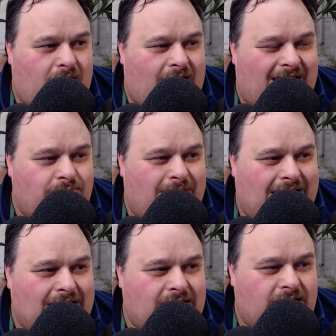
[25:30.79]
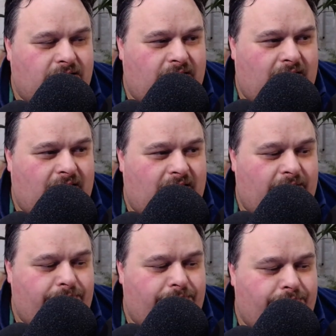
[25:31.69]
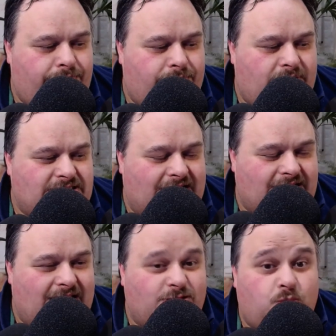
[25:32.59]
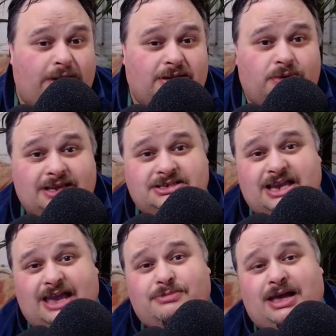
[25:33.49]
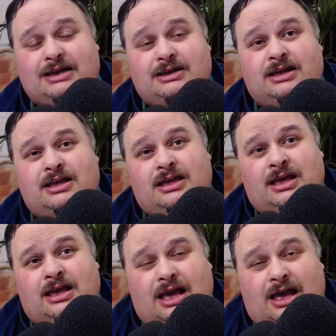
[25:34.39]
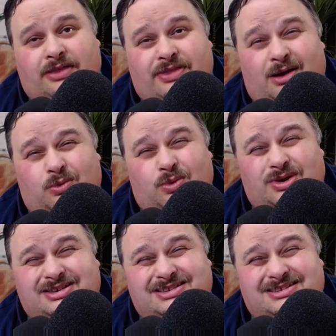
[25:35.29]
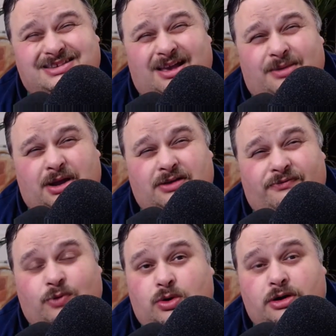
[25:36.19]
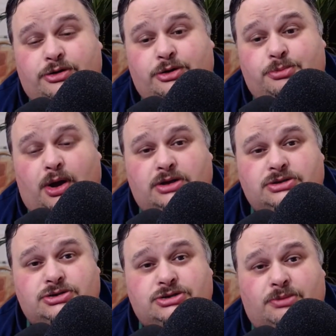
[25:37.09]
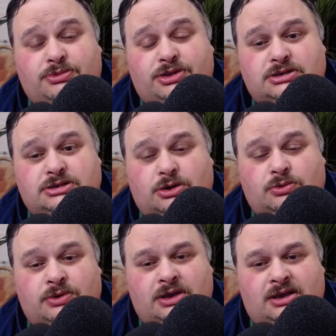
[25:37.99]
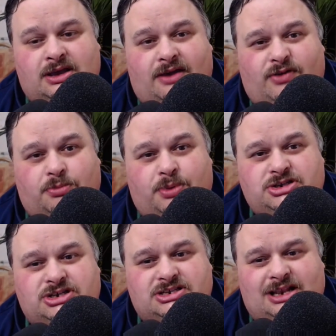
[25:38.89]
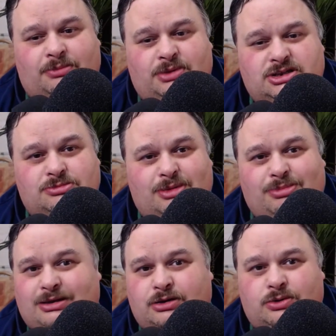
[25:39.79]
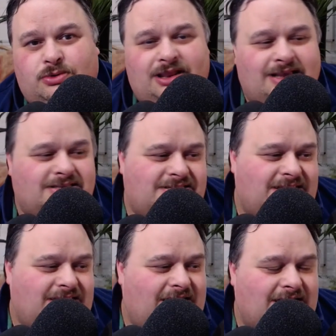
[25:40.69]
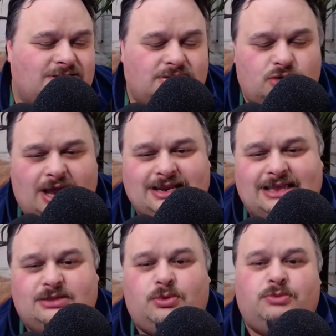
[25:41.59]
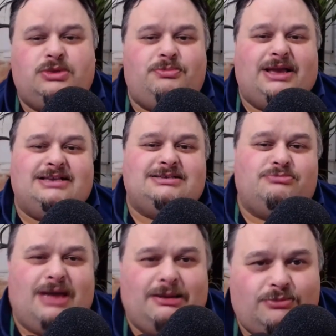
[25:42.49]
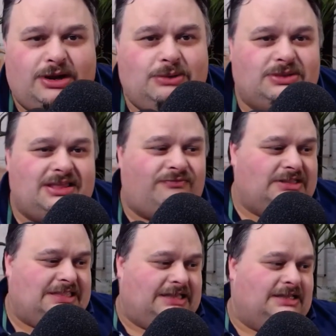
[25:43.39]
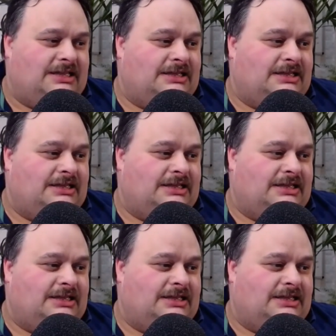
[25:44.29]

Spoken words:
iMac, a second hand 21-inch iMac, and that was about £400 or something. So if your budget's limited, you maybe could go to like CEX, try and get the one with the biggest memory, with everything